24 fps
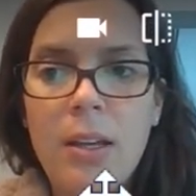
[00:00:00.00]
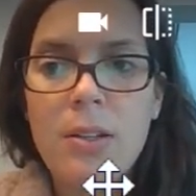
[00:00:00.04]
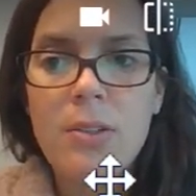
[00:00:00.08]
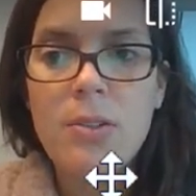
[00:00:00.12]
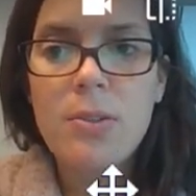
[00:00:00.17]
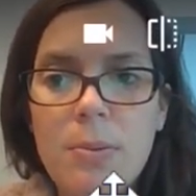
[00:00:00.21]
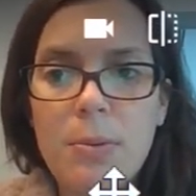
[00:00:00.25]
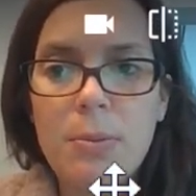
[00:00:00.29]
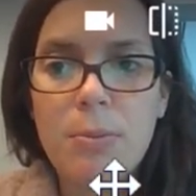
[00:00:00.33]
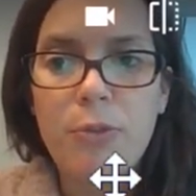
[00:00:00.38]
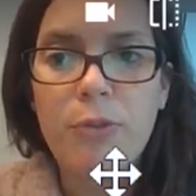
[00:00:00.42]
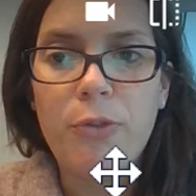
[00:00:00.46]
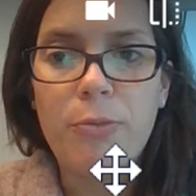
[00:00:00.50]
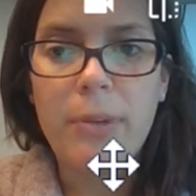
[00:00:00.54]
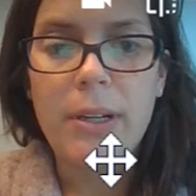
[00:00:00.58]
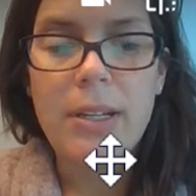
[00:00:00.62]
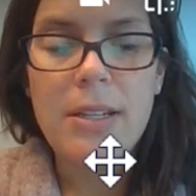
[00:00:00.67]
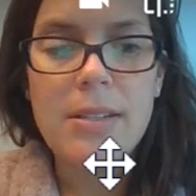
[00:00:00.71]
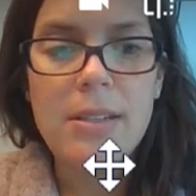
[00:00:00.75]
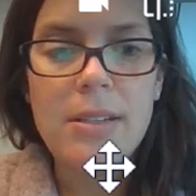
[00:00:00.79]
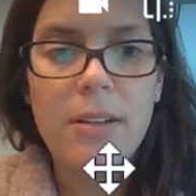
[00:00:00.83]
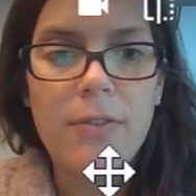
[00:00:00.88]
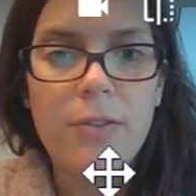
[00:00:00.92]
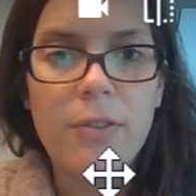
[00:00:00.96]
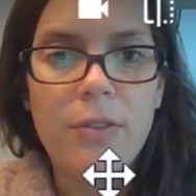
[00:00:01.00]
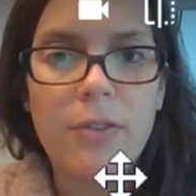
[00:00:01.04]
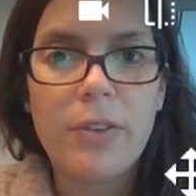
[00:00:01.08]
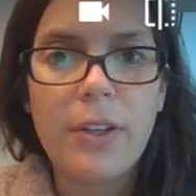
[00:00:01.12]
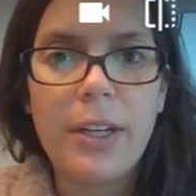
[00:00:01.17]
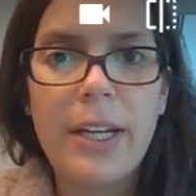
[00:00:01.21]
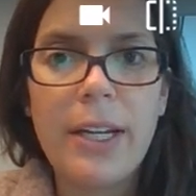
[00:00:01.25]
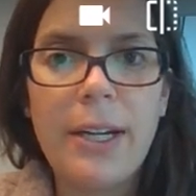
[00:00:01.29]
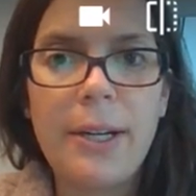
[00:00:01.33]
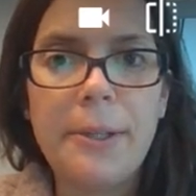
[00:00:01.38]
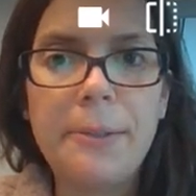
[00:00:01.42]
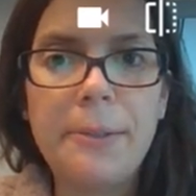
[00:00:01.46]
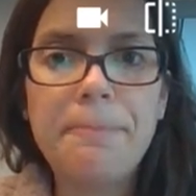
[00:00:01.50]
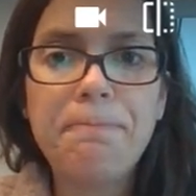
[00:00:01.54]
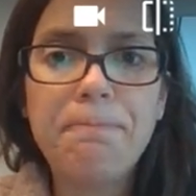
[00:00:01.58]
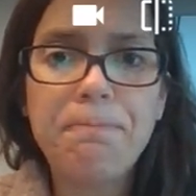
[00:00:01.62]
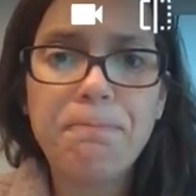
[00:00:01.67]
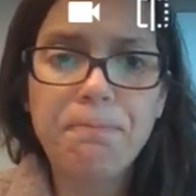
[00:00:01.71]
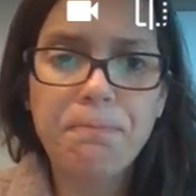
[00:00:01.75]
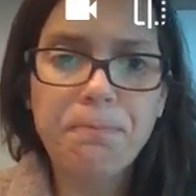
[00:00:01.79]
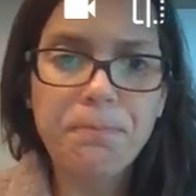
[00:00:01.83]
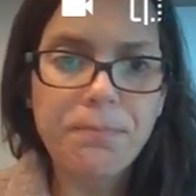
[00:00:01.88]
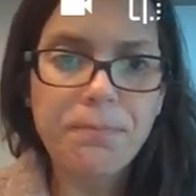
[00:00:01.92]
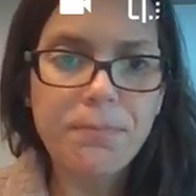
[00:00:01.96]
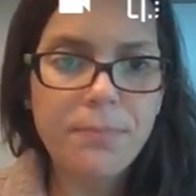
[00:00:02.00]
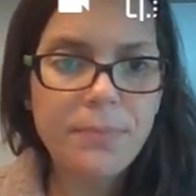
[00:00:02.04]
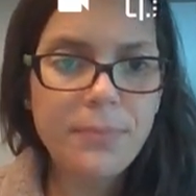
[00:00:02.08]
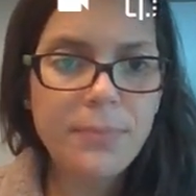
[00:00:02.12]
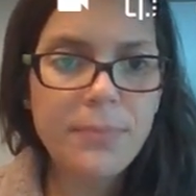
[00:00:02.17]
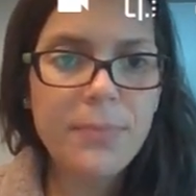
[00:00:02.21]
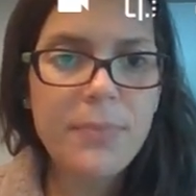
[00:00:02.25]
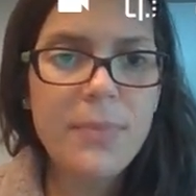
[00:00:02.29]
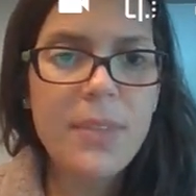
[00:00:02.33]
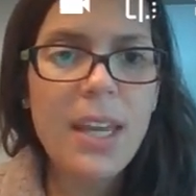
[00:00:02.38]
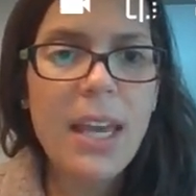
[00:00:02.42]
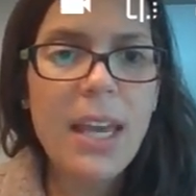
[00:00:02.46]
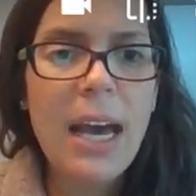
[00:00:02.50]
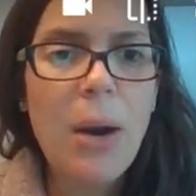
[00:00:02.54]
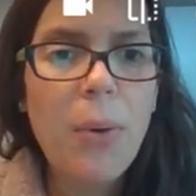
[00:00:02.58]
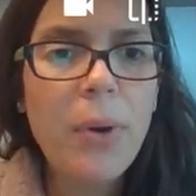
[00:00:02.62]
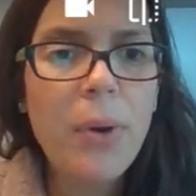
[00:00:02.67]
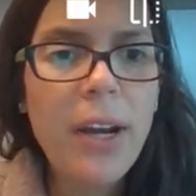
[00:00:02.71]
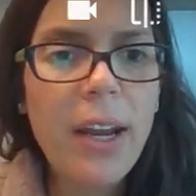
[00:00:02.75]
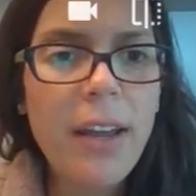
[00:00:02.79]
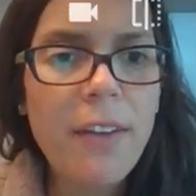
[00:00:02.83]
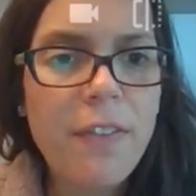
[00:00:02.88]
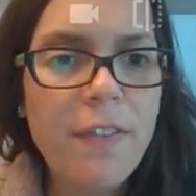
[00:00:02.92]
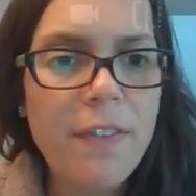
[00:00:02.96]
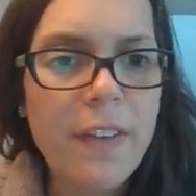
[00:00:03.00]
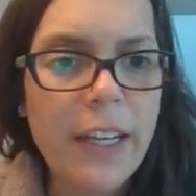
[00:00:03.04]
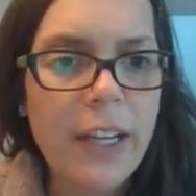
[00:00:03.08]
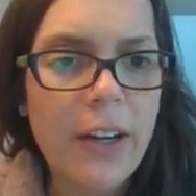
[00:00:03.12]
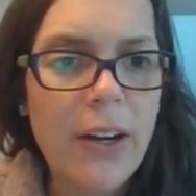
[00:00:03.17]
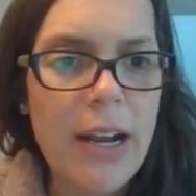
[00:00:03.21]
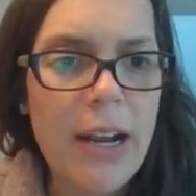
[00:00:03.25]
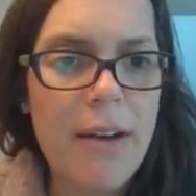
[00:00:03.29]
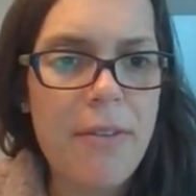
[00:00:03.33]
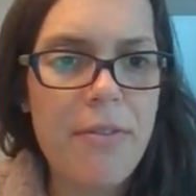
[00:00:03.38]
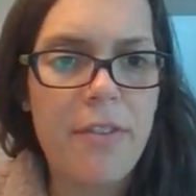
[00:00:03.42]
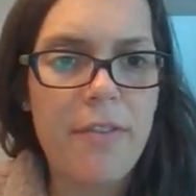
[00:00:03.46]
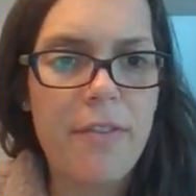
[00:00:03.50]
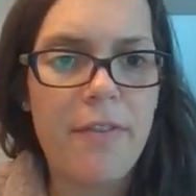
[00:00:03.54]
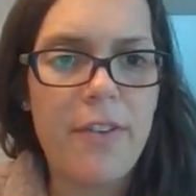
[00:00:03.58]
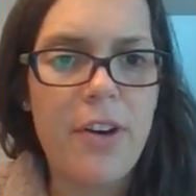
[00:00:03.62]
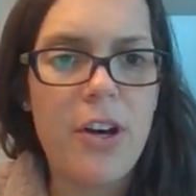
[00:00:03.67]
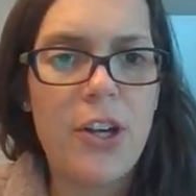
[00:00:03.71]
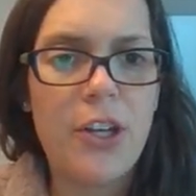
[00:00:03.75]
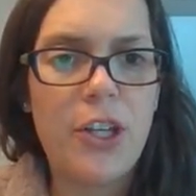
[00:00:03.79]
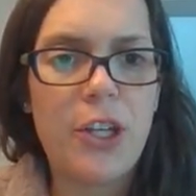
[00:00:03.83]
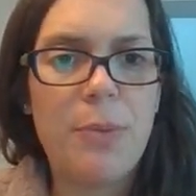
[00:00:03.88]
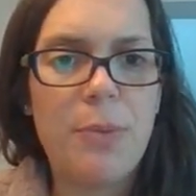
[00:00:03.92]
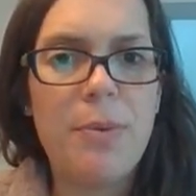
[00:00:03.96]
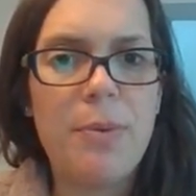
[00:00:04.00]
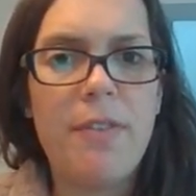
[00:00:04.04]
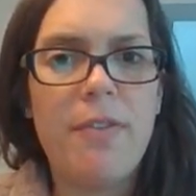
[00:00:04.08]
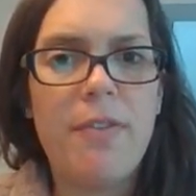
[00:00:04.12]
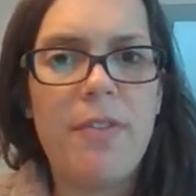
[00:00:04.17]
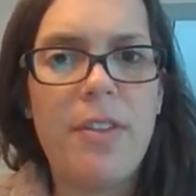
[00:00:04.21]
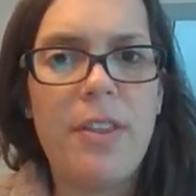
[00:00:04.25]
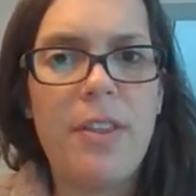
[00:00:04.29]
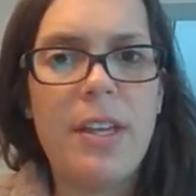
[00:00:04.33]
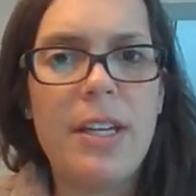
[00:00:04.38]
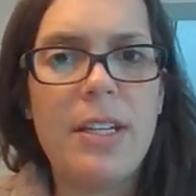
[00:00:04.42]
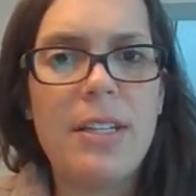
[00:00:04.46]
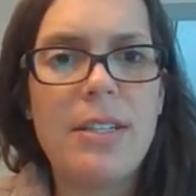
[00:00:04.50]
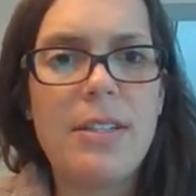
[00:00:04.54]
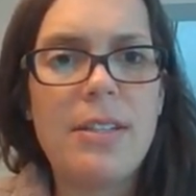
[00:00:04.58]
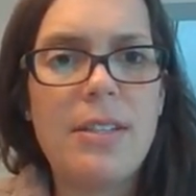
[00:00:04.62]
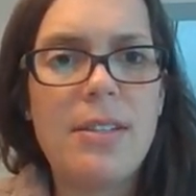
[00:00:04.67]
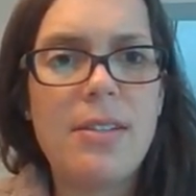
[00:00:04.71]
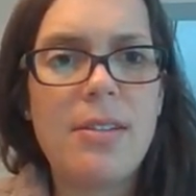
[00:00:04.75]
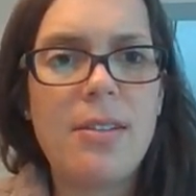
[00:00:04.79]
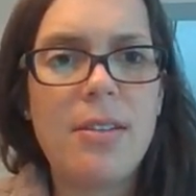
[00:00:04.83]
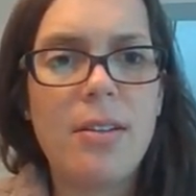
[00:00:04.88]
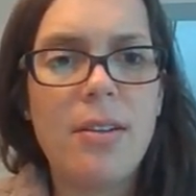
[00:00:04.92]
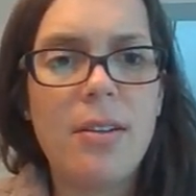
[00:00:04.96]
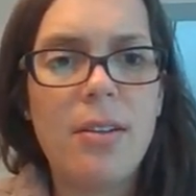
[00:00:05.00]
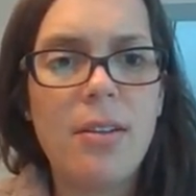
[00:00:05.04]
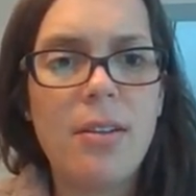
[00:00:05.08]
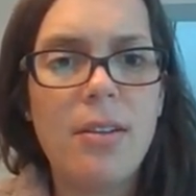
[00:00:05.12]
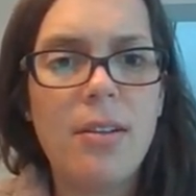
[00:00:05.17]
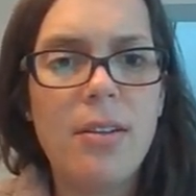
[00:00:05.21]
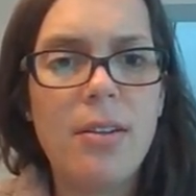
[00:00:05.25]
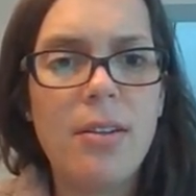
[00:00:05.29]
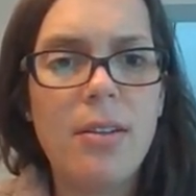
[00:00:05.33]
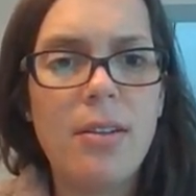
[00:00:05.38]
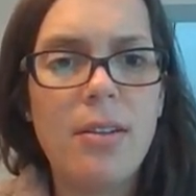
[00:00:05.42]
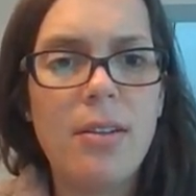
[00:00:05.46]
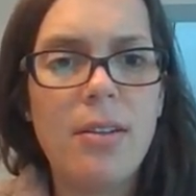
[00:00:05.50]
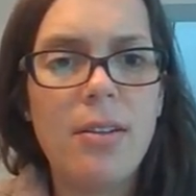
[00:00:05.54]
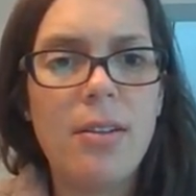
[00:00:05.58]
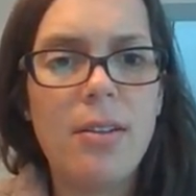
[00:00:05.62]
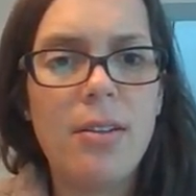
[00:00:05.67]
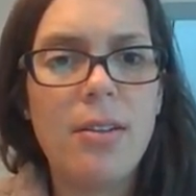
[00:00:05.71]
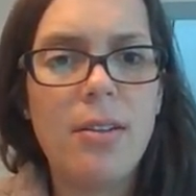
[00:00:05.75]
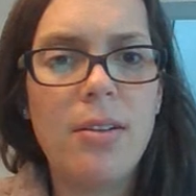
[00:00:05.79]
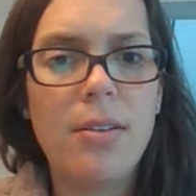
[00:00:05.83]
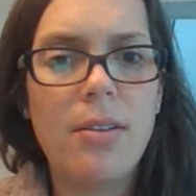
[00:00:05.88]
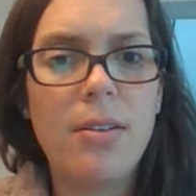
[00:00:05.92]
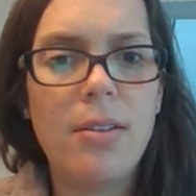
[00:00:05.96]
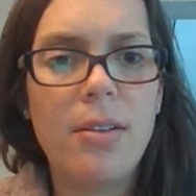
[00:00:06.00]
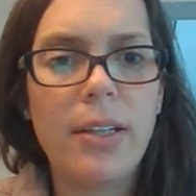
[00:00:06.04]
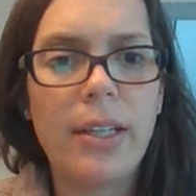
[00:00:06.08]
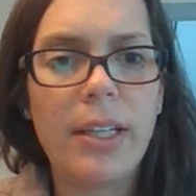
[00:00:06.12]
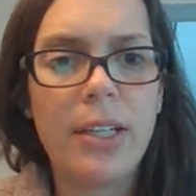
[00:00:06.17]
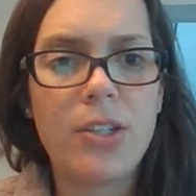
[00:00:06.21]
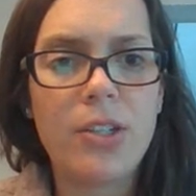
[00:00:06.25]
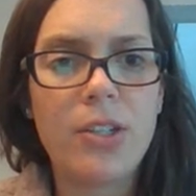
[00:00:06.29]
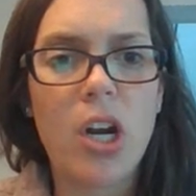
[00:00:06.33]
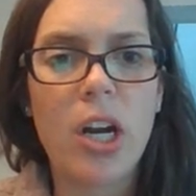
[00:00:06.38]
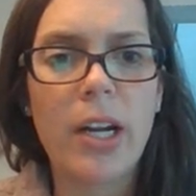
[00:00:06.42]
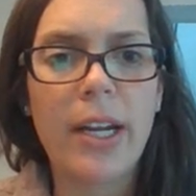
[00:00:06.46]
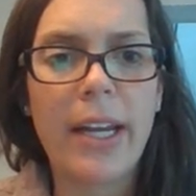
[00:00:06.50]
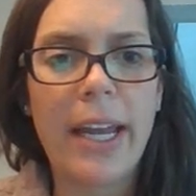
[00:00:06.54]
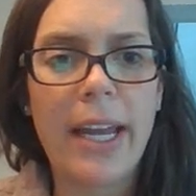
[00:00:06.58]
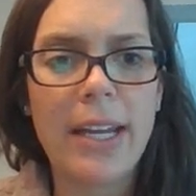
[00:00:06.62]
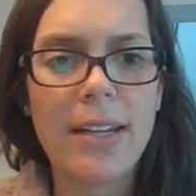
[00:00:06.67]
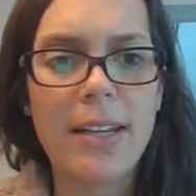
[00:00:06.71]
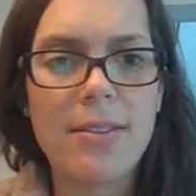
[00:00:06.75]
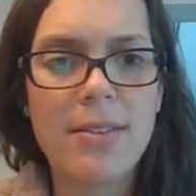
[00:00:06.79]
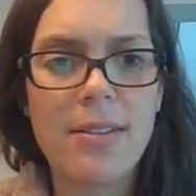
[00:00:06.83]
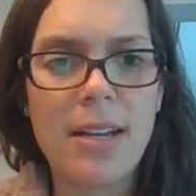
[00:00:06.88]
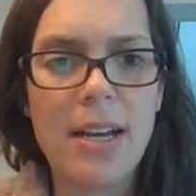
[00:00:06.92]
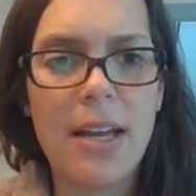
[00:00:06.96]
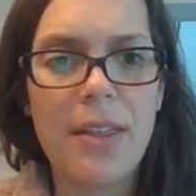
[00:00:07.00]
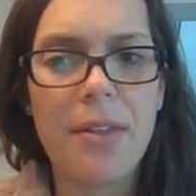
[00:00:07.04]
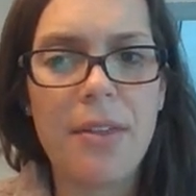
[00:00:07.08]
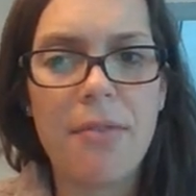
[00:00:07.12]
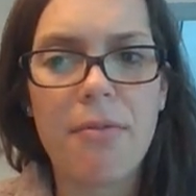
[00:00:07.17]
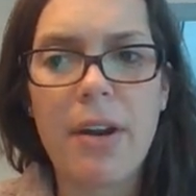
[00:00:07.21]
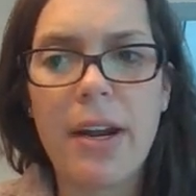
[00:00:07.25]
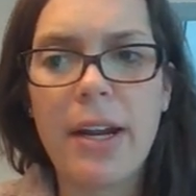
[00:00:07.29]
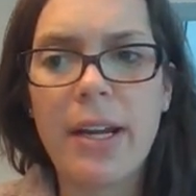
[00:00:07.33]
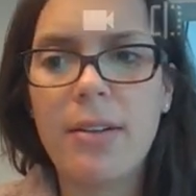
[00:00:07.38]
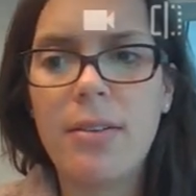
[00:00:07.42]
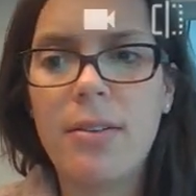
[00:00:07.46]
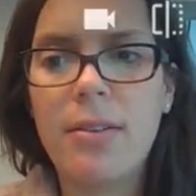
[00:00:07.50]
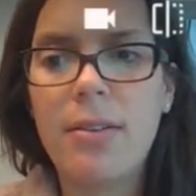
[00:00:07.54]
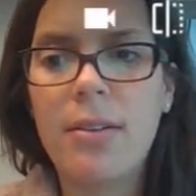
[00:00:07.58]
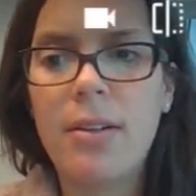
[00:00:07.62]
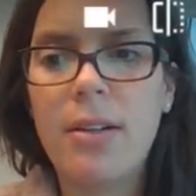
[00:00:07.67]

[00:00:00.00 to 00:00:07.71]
So I'm move myself over here. How would I figure out the volume of this guitar case on the right?